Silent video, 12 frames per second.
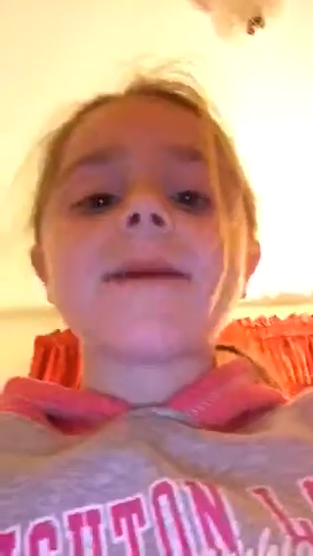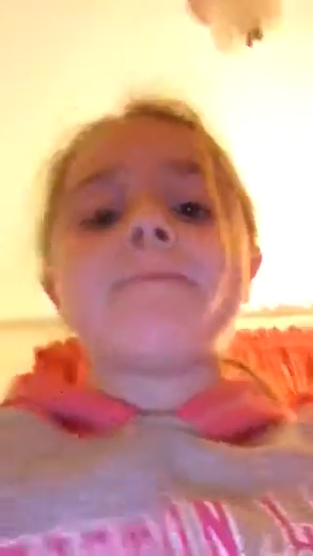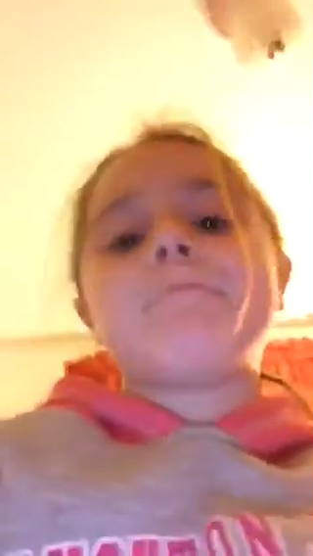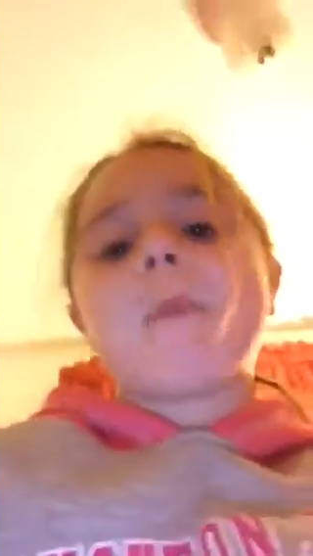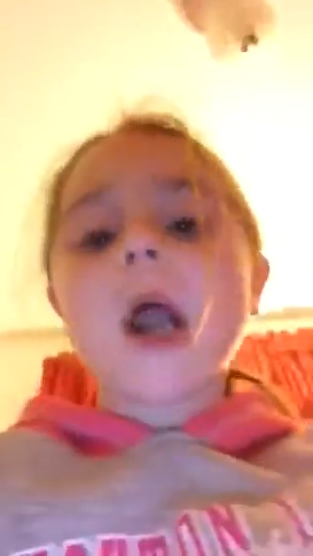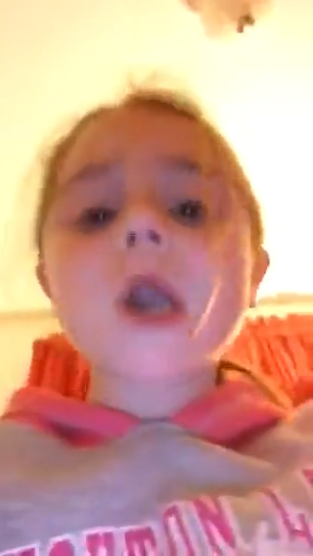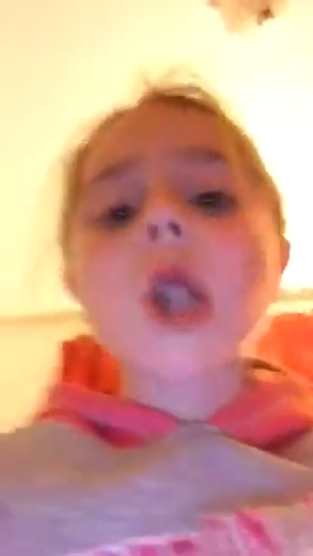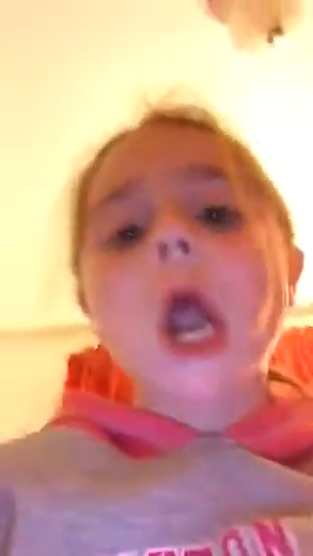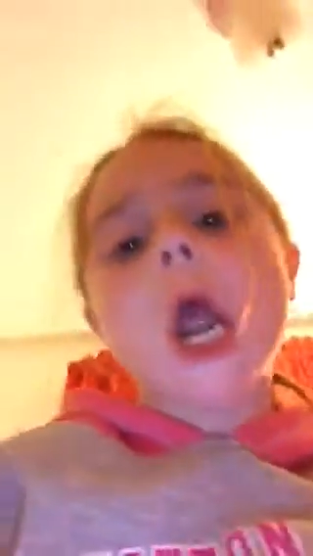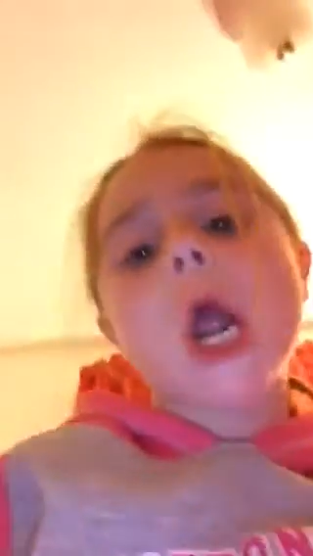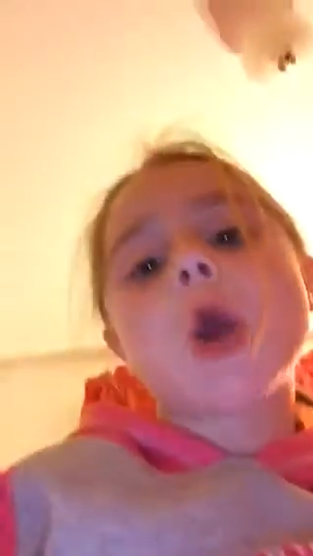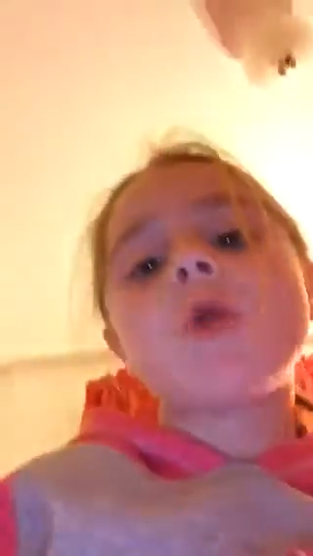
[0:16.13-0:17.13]

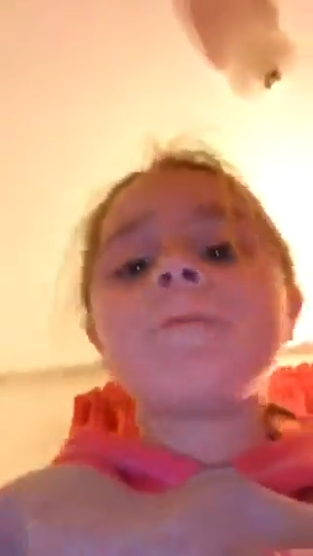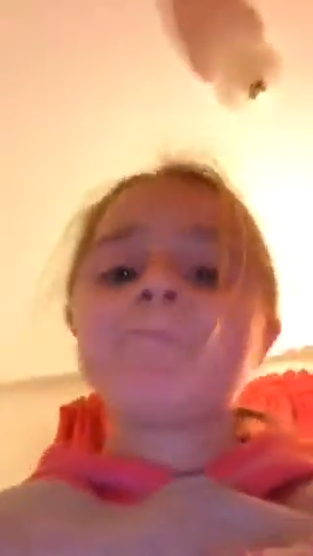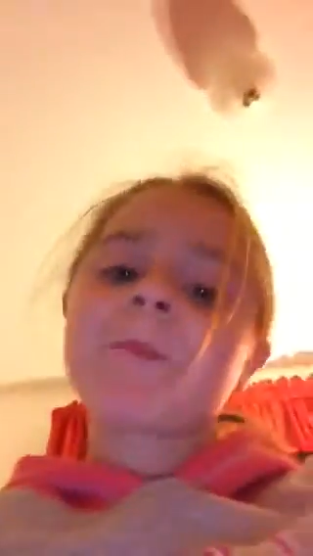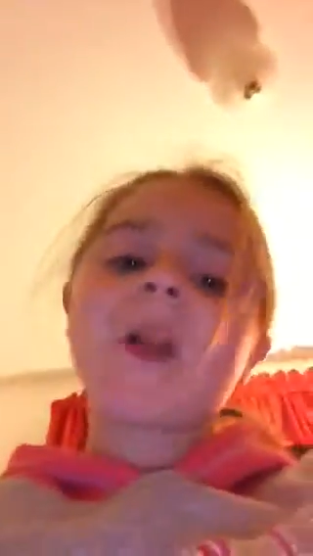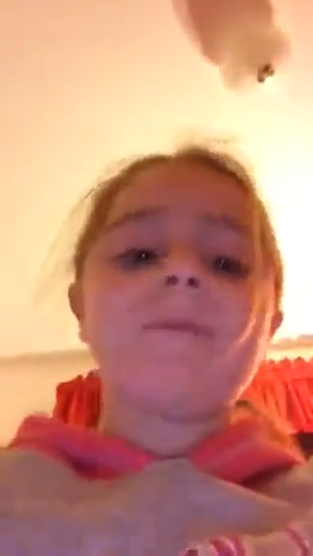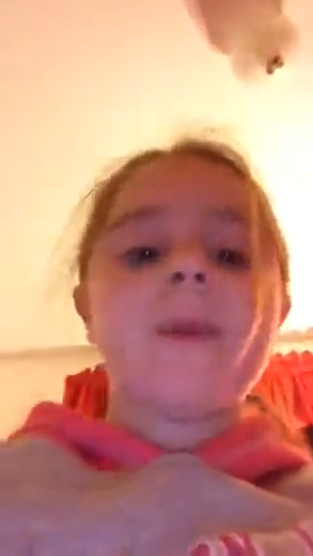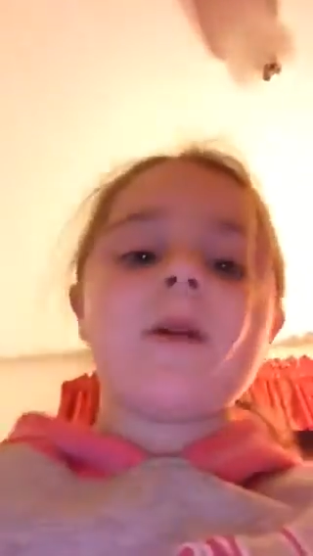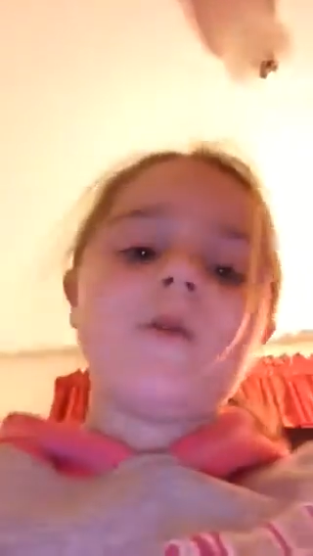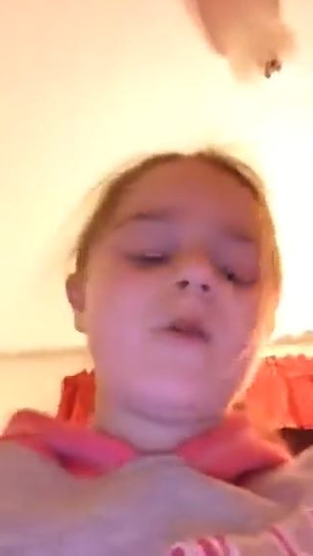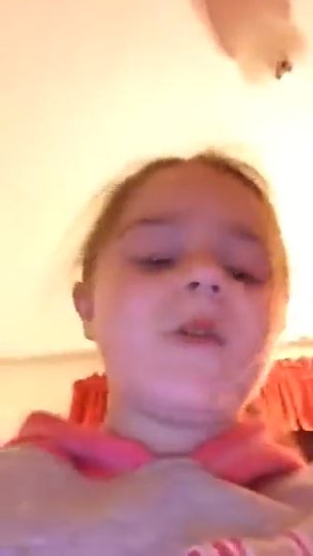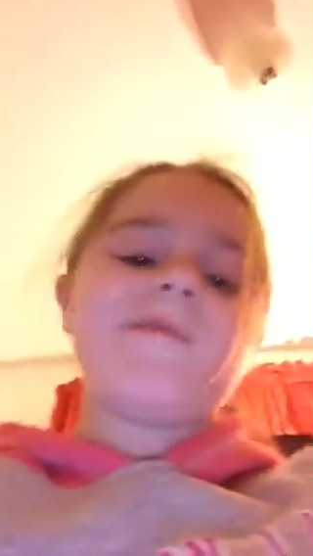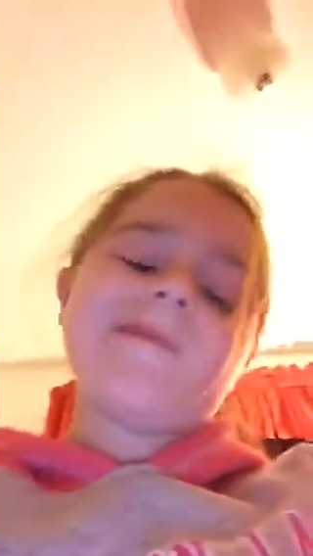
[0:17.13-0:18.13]
tomorrow. But
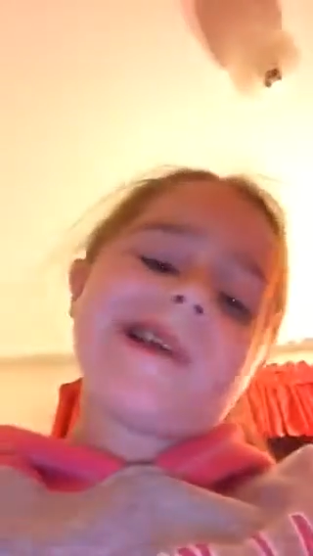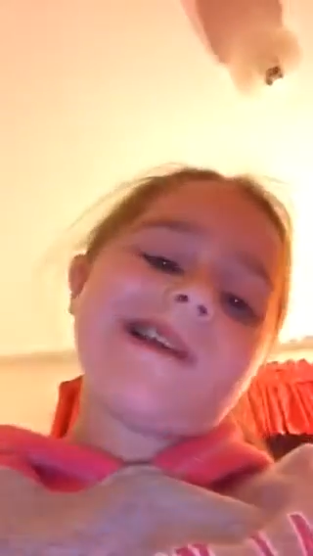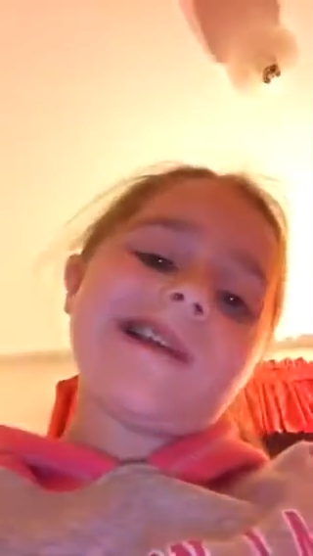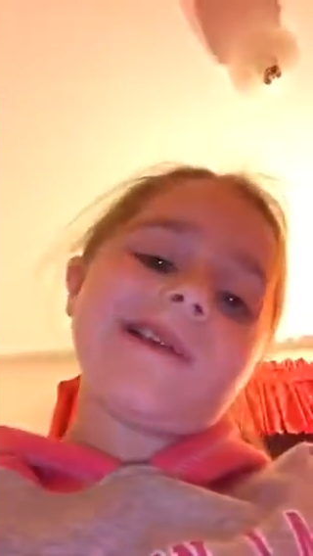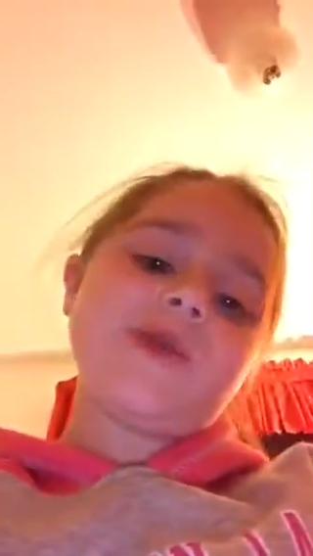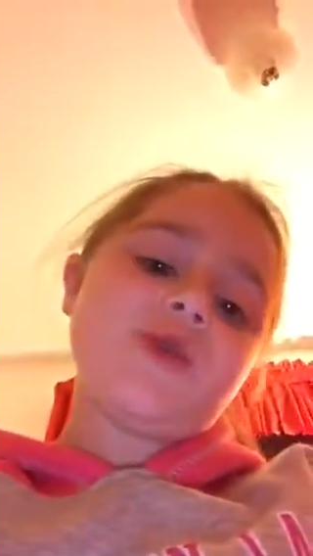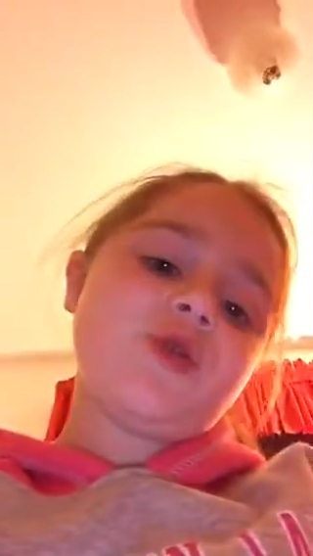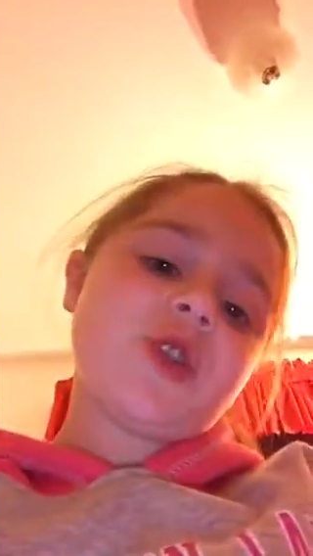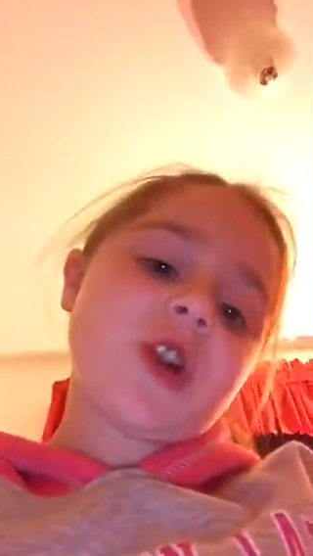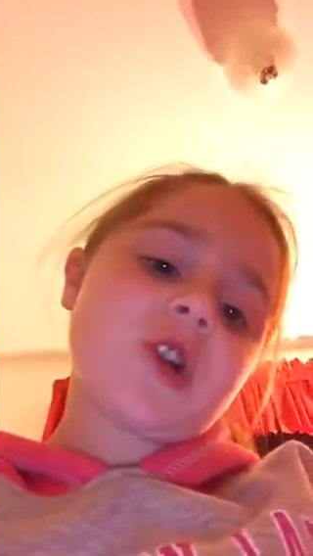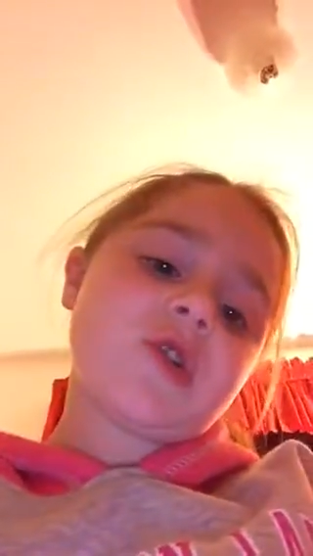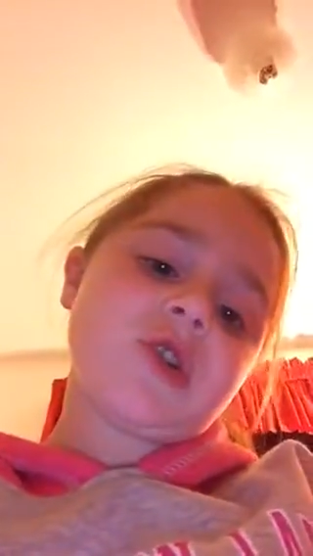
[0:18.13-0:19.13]
we might not do
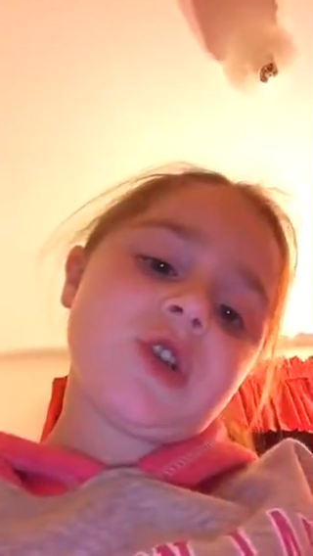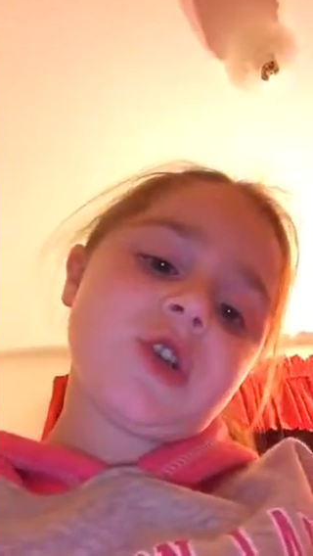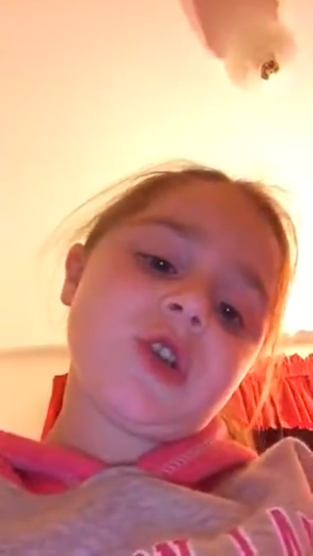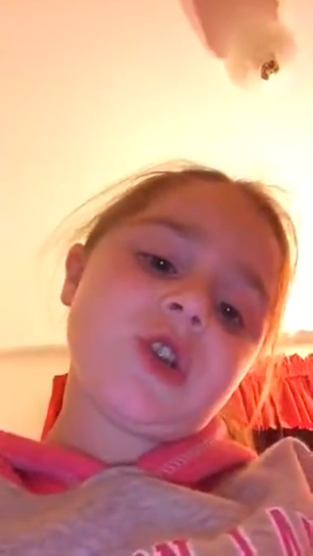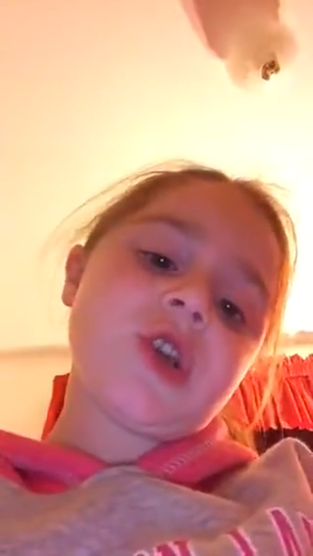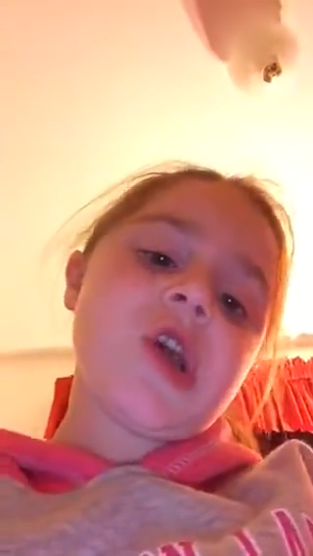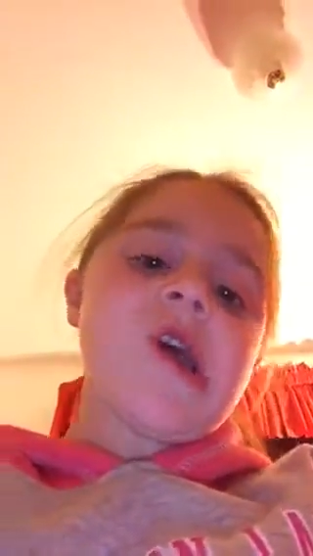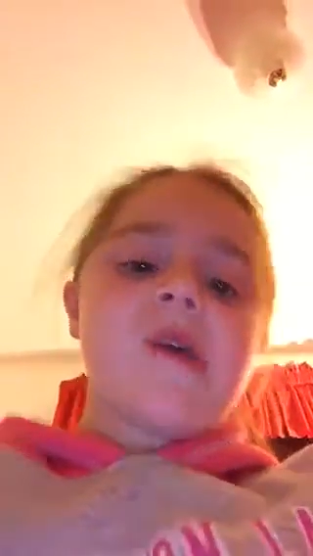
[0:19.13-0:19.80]
decorations.